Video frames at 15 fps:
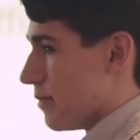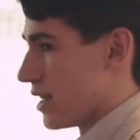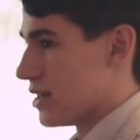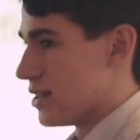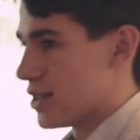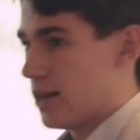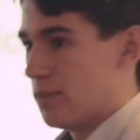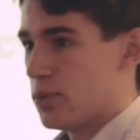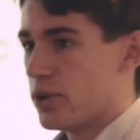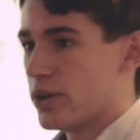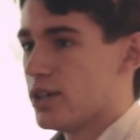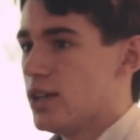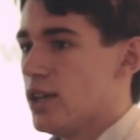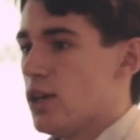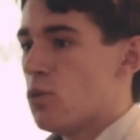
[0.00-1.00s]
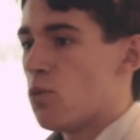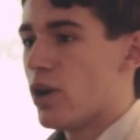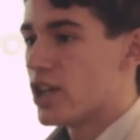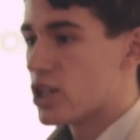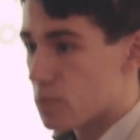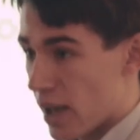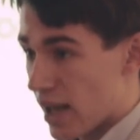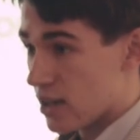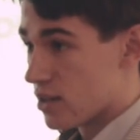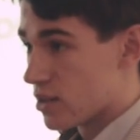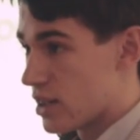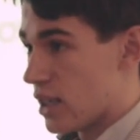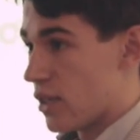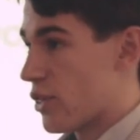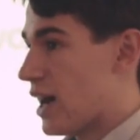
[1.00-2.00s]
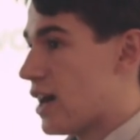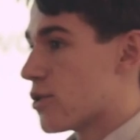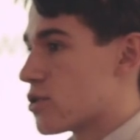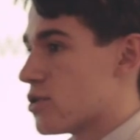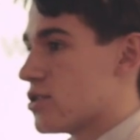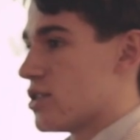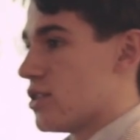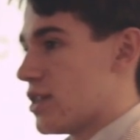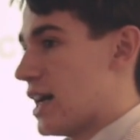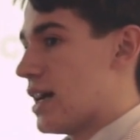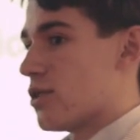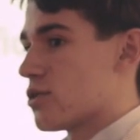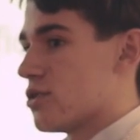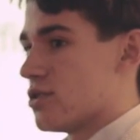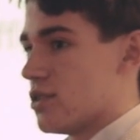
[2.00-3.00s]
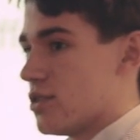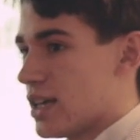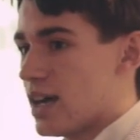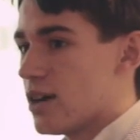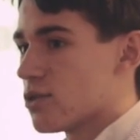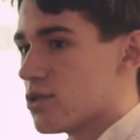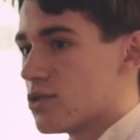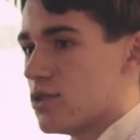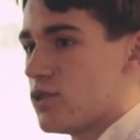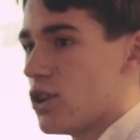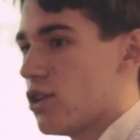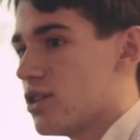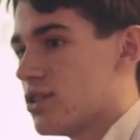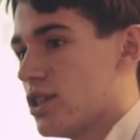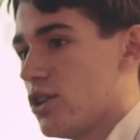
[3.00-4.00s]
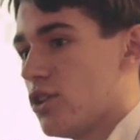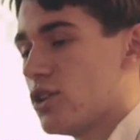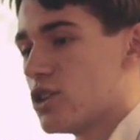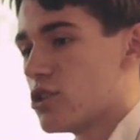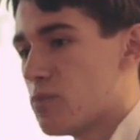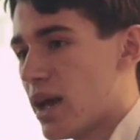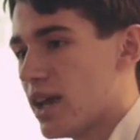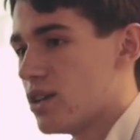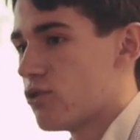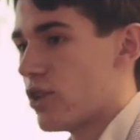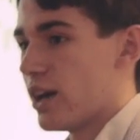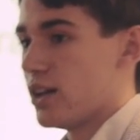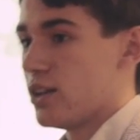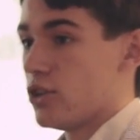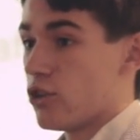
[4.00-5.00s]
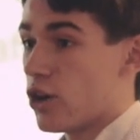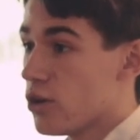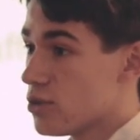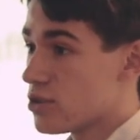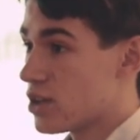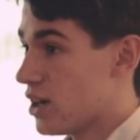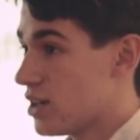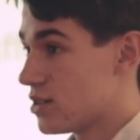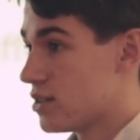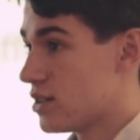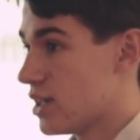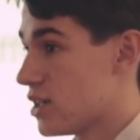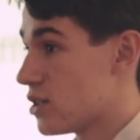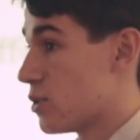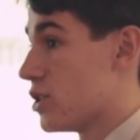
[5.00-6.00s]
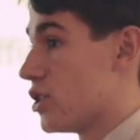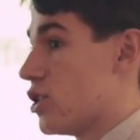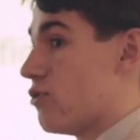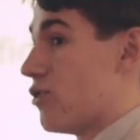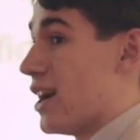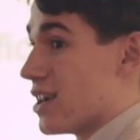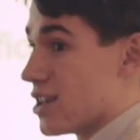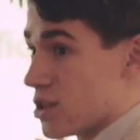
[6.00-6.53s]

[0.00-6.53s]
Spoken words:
That's the entire point. Why spend the thousands and thousands and thousands of dollars that you can spend ranking your own sites and things when you can rank